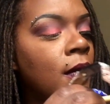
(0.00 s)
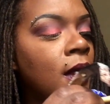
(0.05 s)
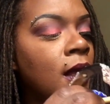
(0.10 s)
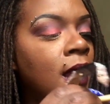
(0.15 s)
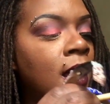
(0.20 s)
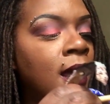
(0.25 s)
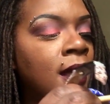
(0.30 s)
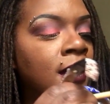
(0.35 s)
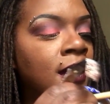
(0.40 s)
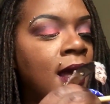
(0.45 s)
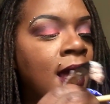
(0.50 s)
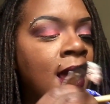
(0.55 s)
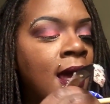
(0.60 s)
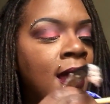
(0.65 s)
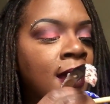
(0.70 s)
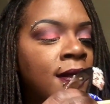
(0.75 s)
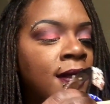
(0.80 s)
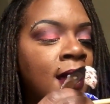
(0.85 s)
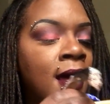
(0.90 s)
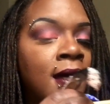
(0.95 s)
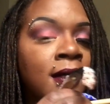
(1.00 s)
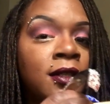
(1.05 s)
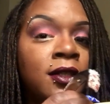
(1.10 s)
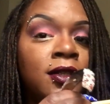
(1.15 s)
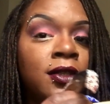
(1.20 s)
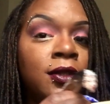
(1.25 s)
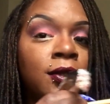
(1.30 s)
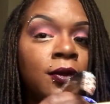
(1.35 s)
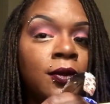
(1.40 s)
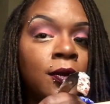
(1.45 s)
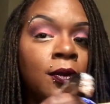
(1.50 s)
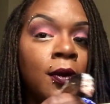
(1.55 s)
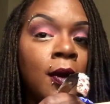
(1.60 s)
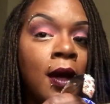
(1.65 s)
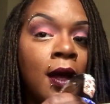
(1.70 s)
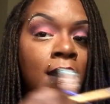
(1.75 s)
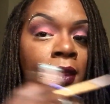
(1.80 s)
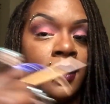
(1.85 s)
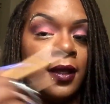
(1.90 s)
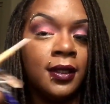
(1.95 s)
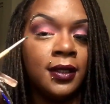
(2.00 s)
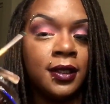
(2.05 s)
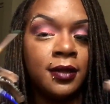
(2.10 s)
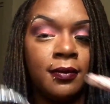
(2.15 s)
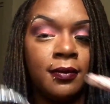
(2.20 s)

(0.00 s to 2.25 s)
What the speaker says: and add that to this